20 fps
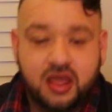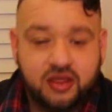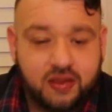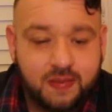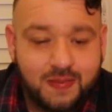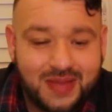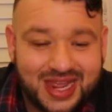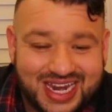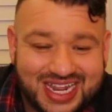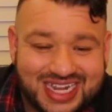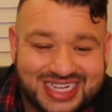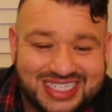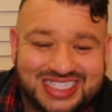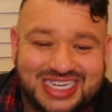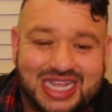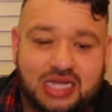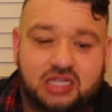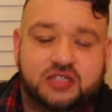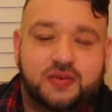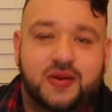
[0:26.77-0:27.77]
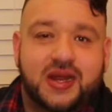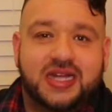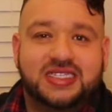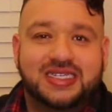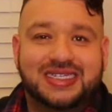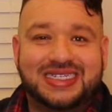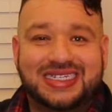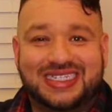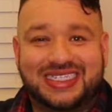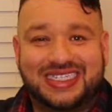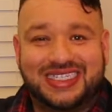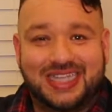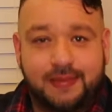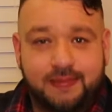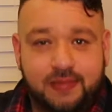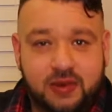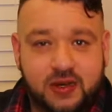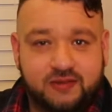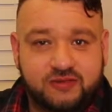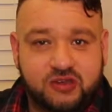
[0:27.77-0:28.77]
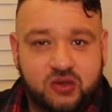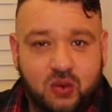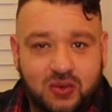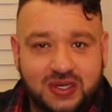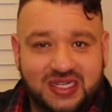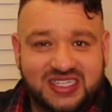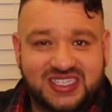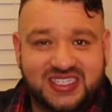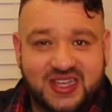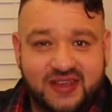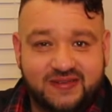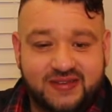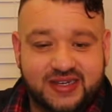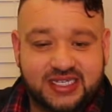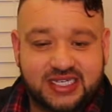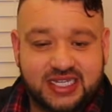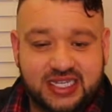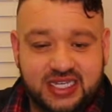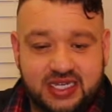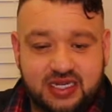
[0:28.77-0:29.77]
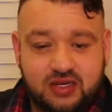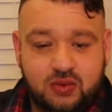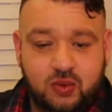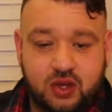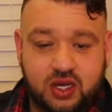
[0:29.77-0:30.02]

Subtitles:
the median sales price in December of 2017